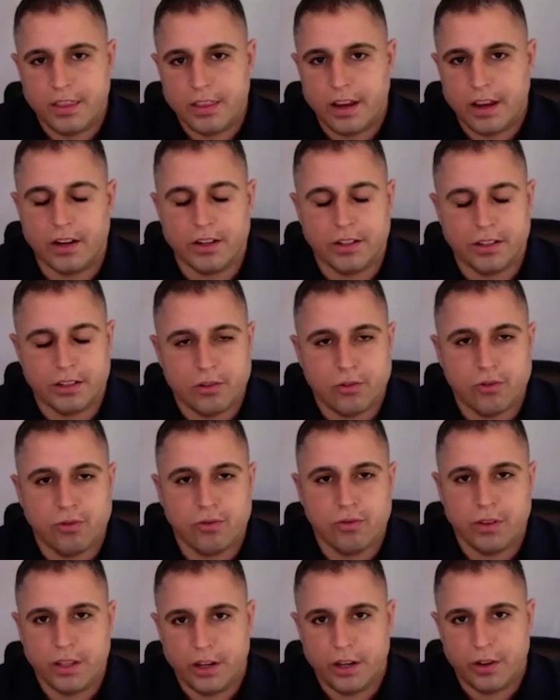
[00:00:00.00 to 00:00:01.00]
are
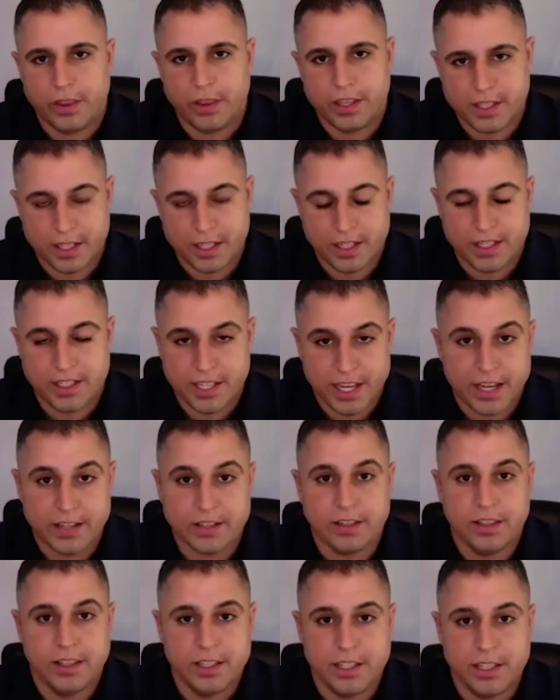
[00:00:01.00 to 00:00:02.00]
you know the
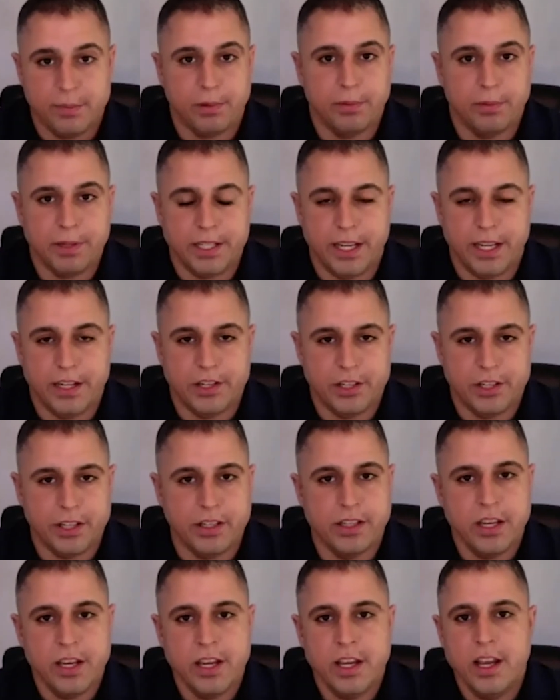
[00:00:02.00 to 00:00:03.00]
success of these
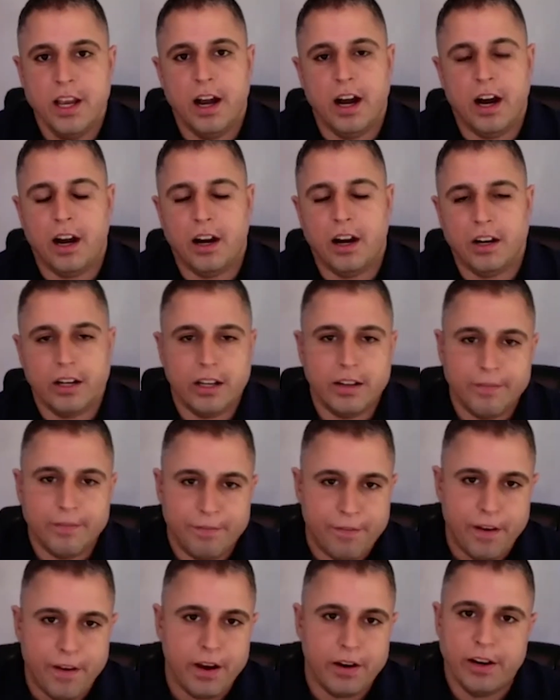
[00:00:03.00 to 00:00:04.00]
implementations are
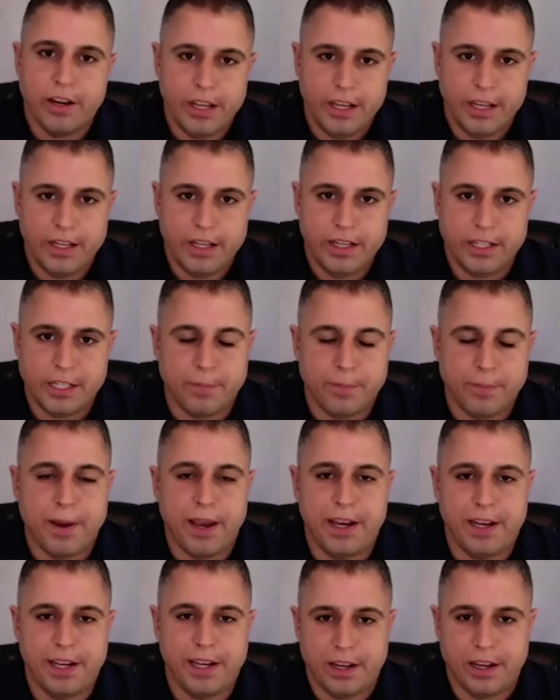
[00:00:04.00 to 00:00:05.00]
very
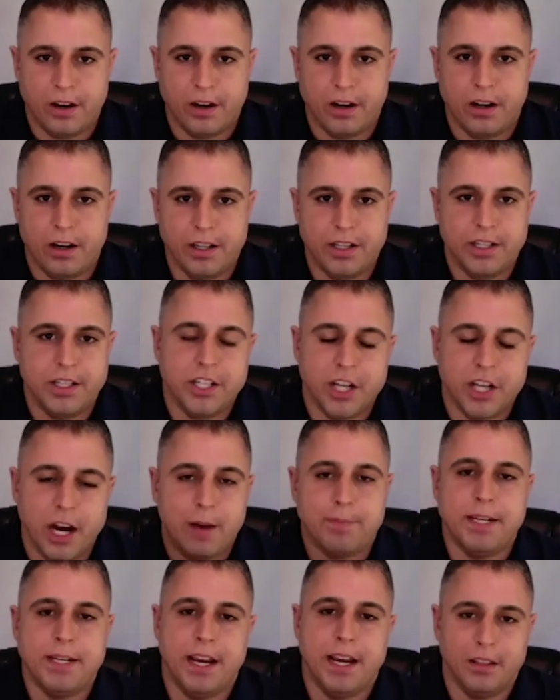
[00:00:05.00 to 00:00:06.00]
dependent on
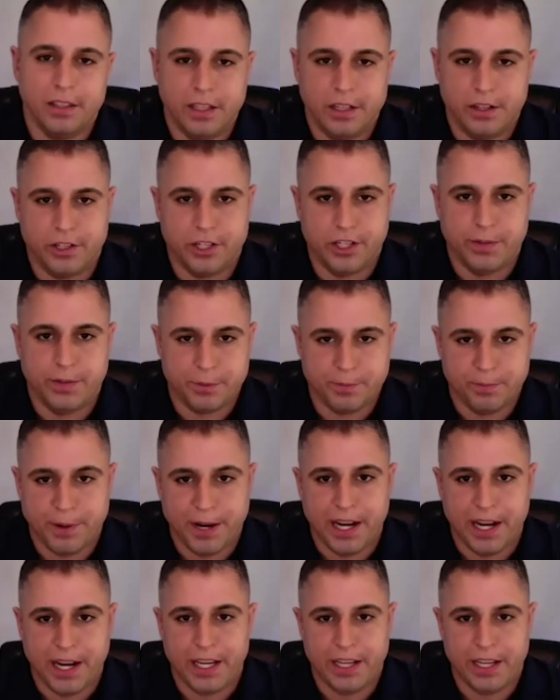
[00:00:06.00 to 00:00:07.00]
top-down leadership's
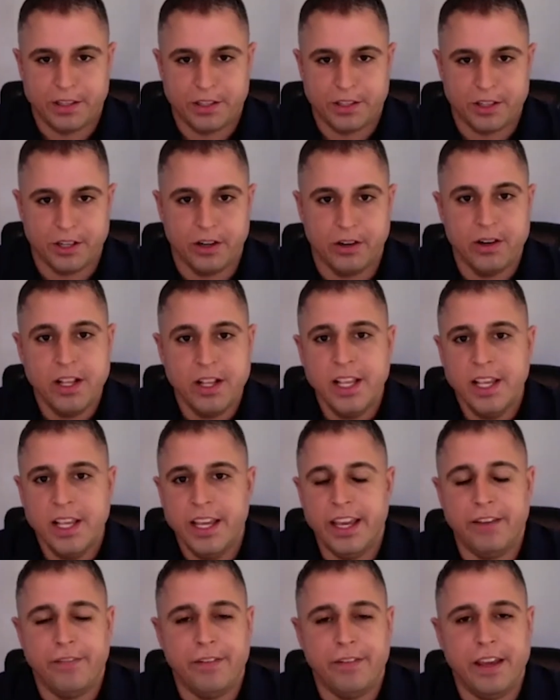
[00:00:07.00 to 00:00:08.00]
buy-in. So
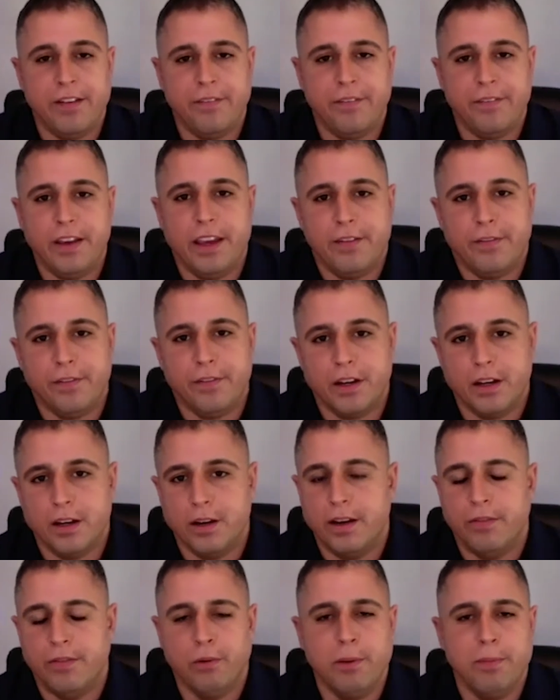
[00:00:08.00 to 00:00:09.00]
if if mm-hmm. if, uh,
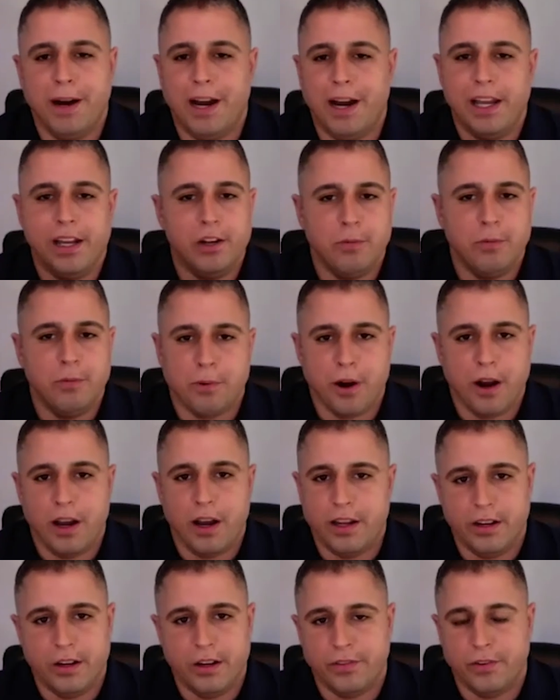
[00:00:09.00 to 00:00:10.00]
if we buy a new
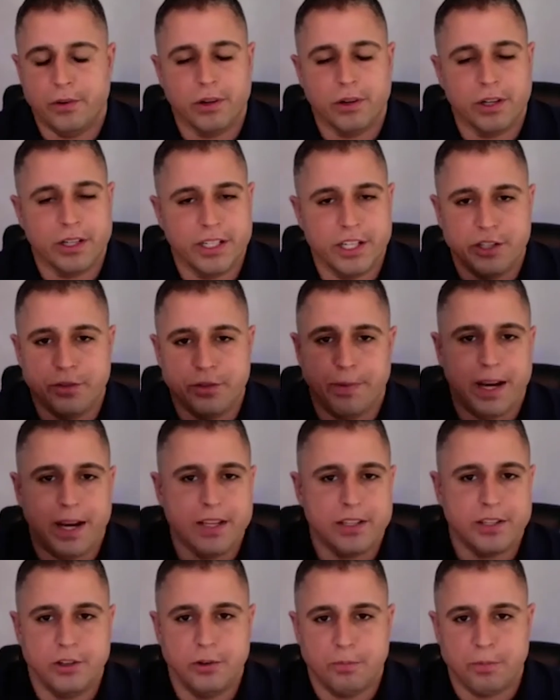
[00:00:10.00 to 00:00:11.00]
product, you know, if an organization
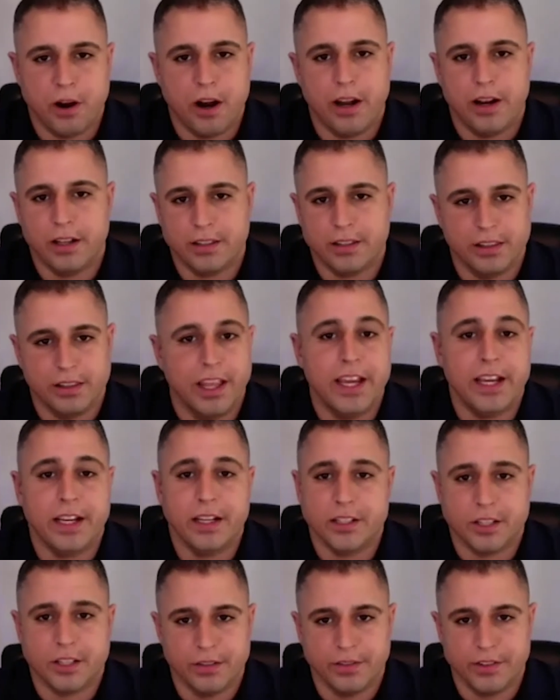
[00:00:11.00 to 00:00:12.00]
buys a new product like a
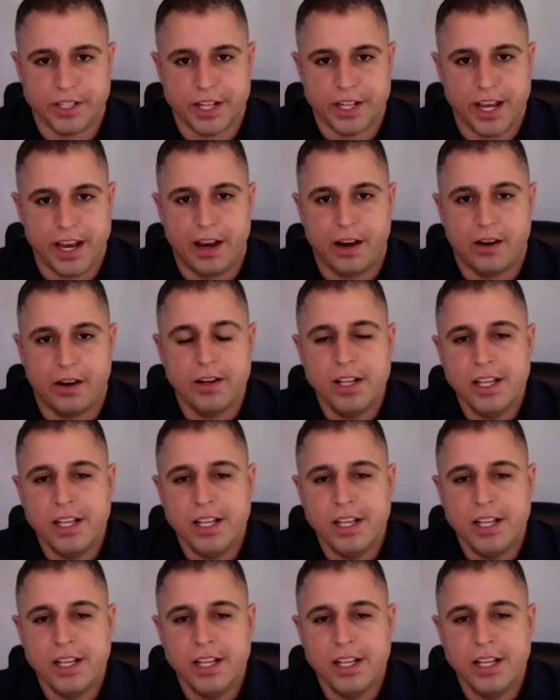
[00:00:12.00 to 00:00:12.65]
ServiceNow,